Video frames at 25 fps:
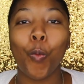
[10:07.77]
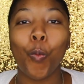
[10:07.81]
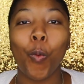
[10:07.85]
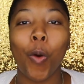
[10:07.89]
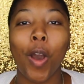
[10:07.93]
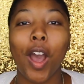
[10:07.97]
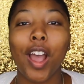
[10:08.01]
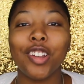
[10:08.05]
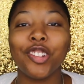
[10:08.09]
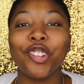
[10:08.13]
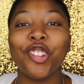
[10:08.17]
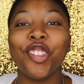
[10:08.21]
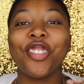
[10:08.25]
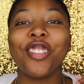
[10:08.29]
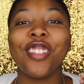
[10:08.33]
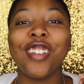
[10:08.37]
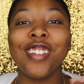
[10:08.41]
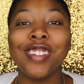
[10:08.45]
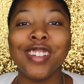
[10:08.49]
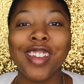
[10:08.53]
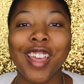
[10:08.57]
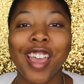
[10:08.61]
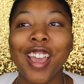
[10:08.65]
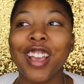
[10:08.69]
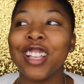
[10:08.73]
watch the
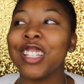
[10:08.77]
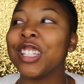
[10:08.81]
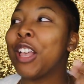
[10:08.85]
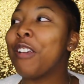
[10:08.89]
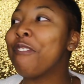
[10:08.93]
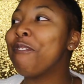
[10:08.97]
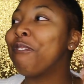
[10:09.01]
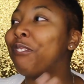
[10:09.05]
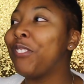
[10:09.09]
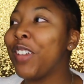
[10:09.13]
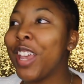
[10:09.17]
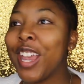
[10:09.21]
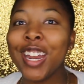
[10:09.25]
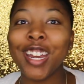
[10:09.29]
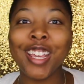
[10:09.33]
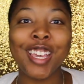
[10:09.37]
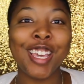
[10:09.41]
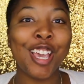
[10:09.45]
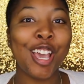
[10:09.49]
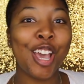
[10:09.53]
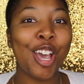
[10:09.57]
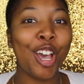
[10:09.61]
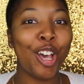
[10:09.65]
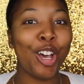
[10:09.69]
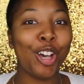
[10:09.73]
next
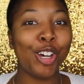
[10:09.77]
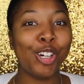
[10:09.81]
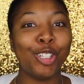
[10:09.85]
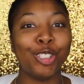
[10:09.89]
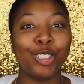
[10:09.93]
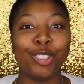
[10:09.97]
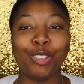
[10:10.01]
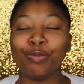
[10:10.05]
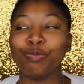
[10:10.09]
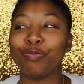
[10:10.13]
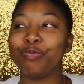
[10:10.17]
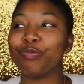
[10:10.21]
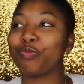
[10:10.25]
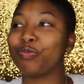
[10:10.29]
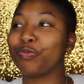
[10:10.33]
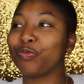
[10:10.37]
video.